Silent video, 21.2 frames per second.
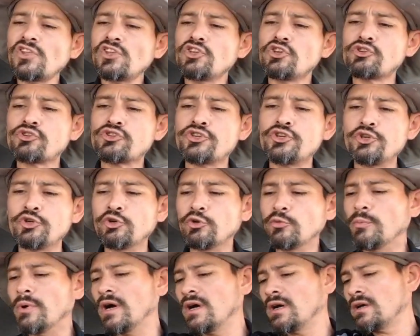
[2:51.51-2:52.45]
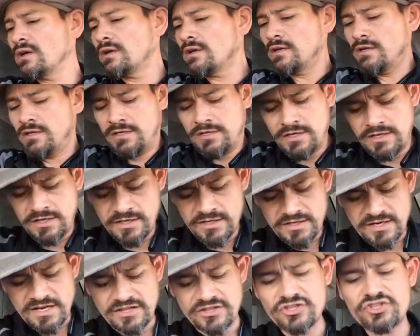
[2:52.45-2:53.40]
Your tube.
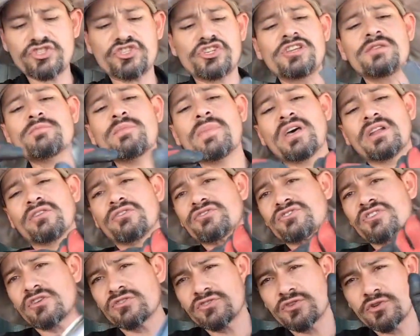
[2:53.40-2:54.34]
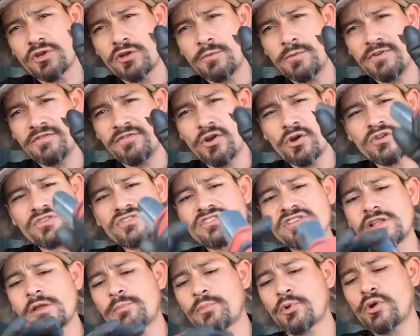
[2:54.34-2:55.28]
Now the sheet metal is also gonna be very
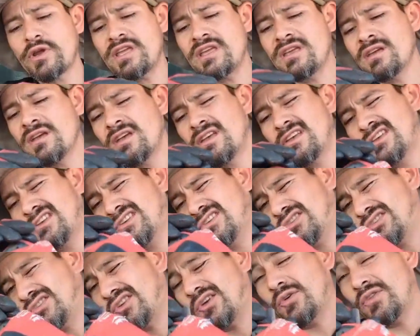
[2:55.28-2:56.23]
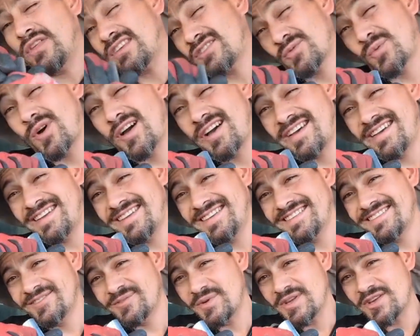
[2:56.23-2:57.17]
slippery, so that's why
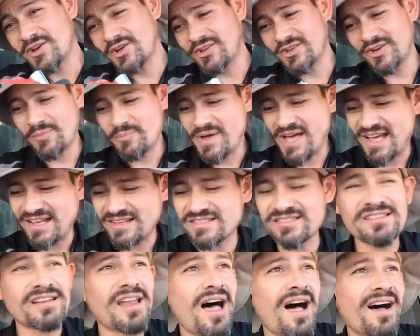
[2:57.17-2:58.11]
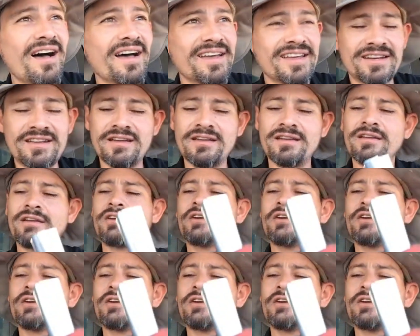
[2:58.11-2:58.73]
we call it a bat slide.